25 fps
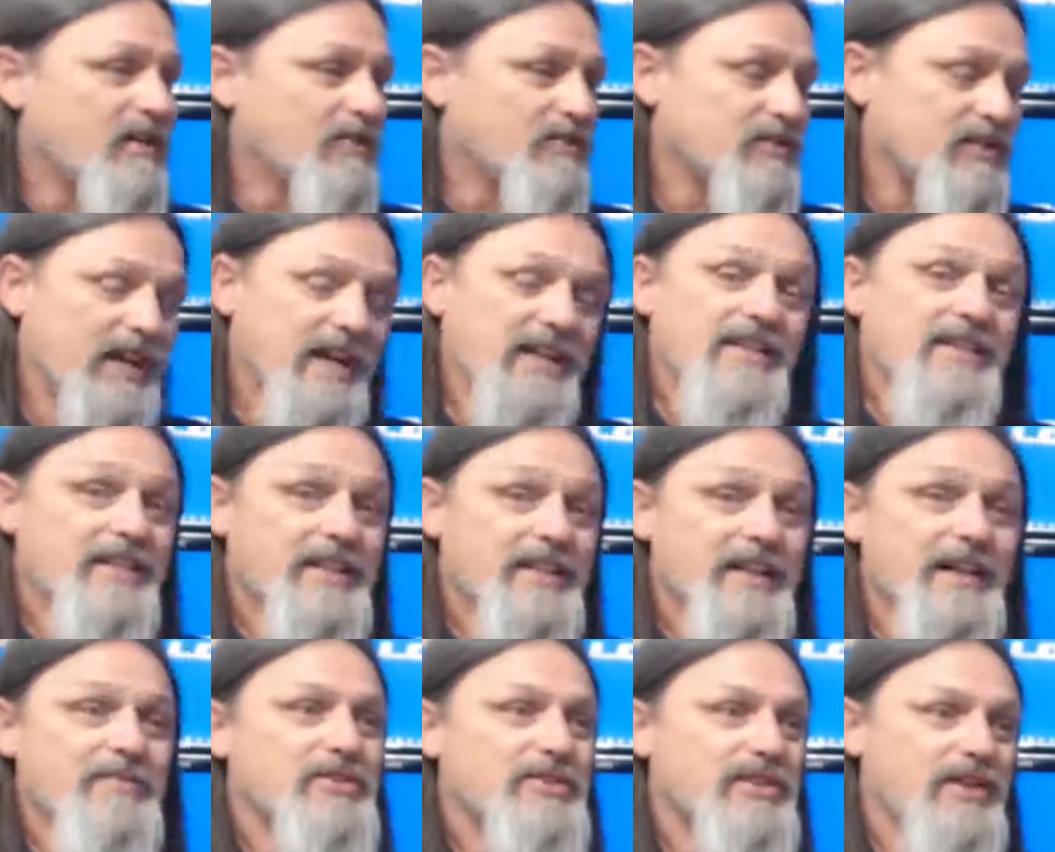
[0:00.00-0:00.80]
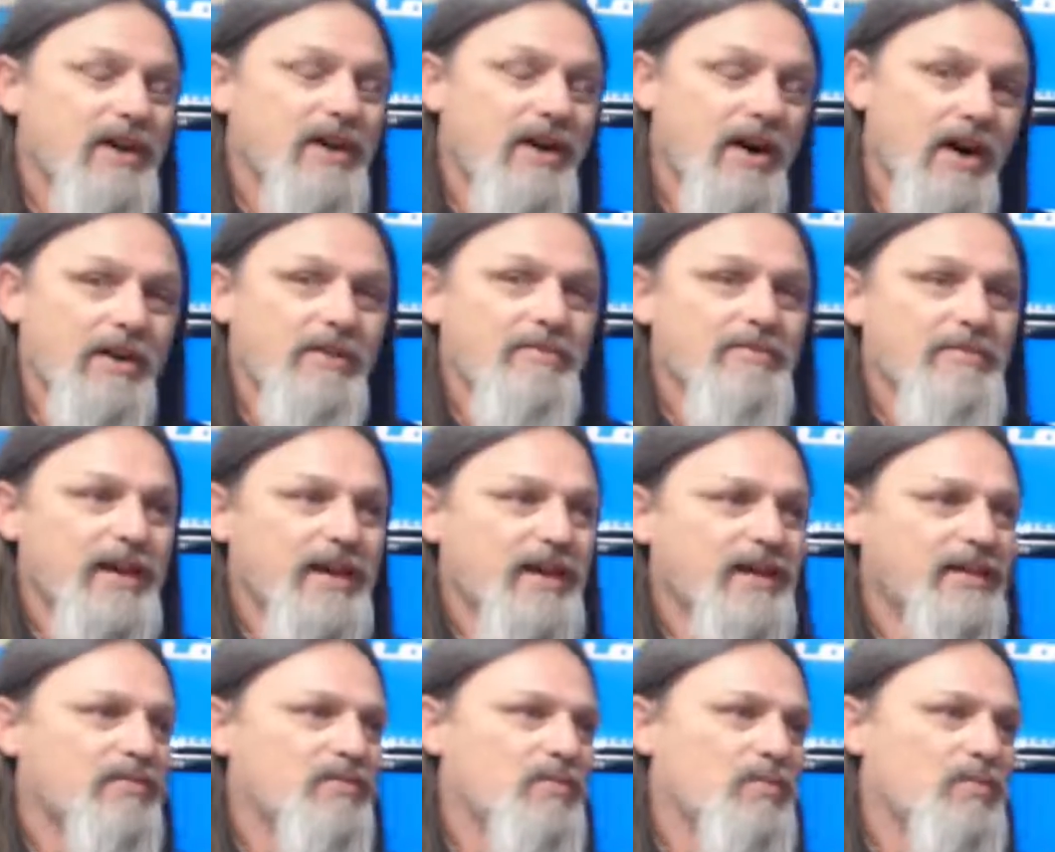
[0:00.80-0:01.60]
I'll take steps to
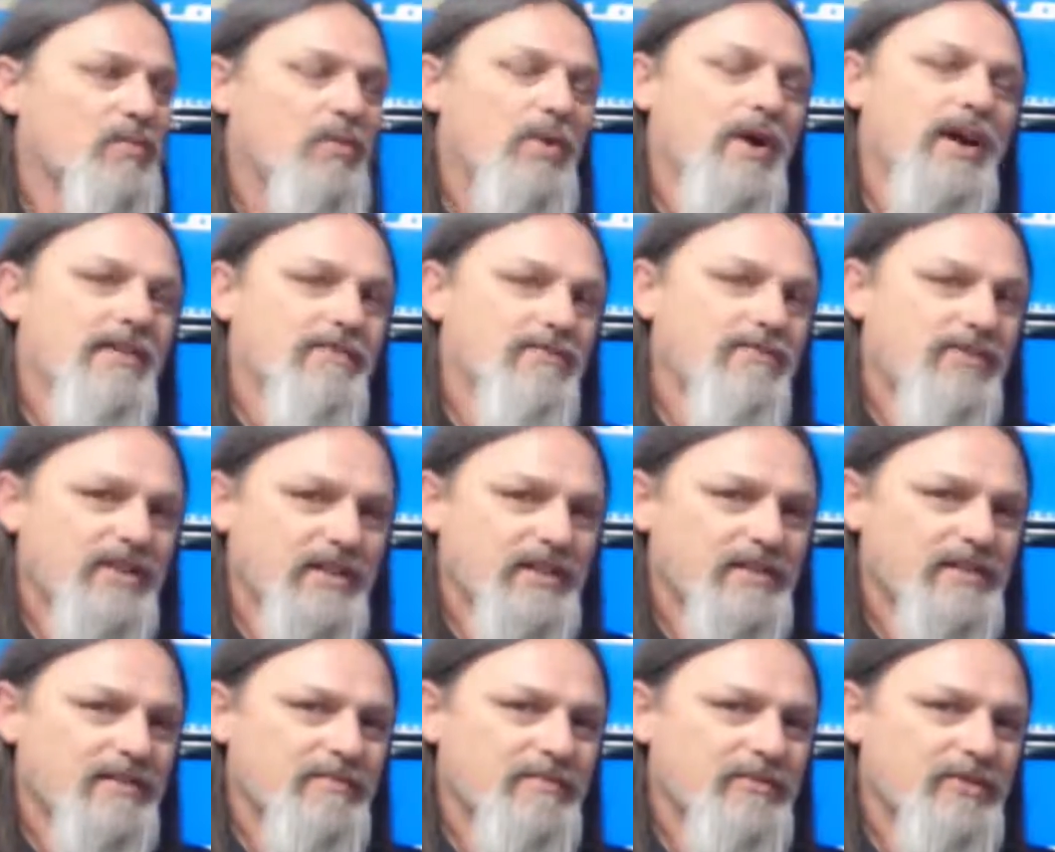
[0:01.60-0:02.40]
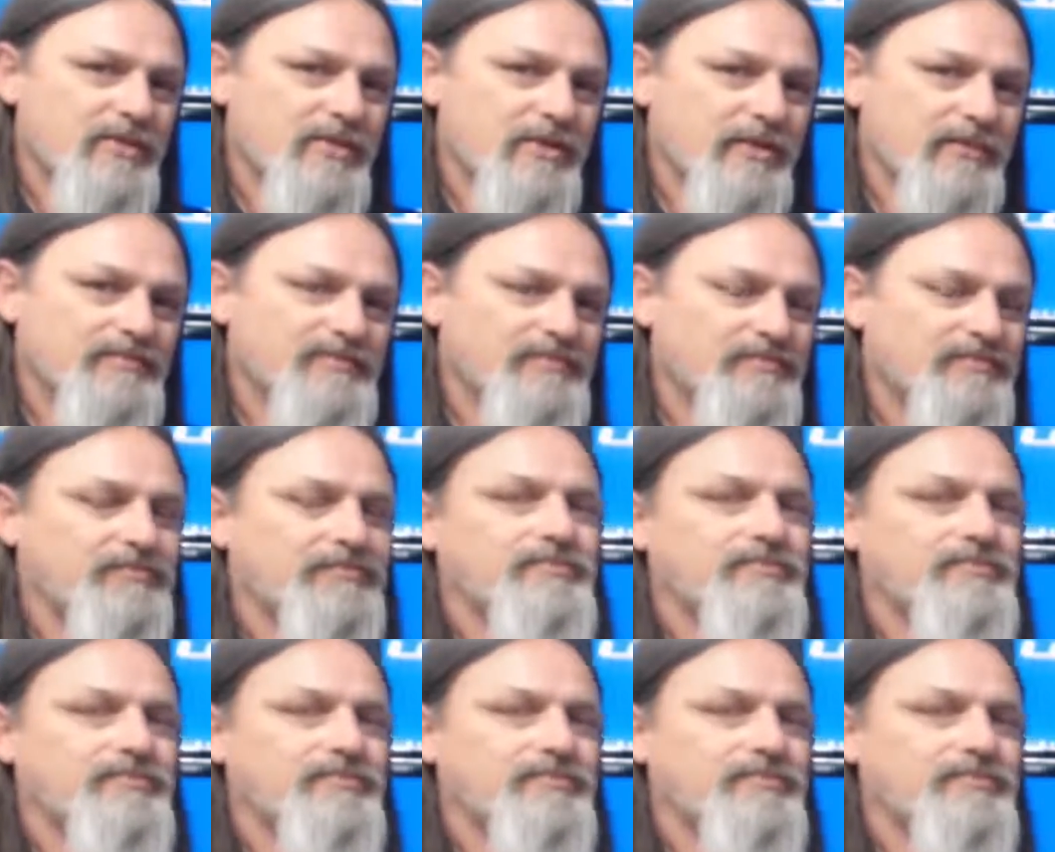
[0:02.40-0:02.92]
automate whatever it is I'm doing.